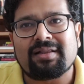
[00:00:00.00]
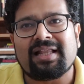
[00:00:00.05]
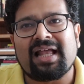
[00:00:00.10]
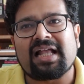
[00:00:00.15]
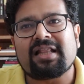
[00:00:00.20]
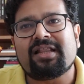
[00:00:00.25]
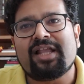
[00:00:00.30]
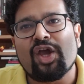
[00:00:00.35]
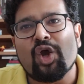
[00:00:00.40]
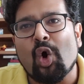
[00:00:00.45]

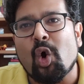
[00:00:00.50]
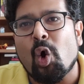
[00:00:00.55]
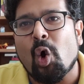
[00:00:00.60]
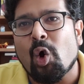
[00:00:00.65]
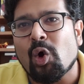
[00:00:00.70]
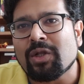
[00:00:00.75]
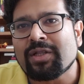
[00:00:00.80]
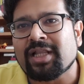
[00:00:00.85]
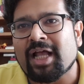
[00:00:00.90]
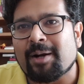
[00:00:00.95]
that they
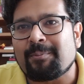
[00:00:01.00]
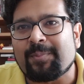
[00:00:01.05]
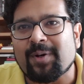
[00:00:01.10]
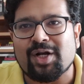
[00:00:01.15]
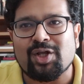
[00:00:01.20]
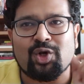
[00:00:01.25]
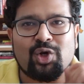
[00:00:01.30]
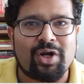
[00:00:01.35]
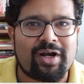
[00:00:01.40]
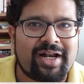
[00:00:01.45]
own that
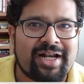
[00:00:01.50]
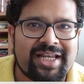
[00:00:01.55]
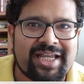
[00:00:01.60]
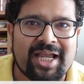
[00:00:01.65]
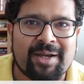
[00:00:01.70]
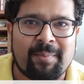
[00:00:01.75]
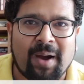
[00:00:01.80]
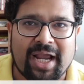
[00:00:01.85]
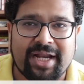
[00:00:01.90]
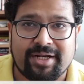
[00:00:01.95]
particular
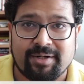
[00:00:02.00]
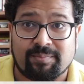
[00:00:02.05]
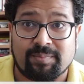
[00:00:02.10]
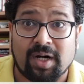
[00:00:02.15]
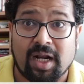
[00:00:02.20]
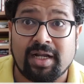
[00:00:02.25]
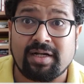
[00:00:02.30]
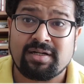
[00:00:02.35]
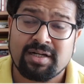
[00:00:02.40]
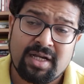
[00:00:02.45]
in-game item,
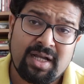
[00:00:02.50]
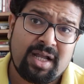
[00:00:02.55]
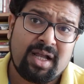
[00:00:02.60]
right?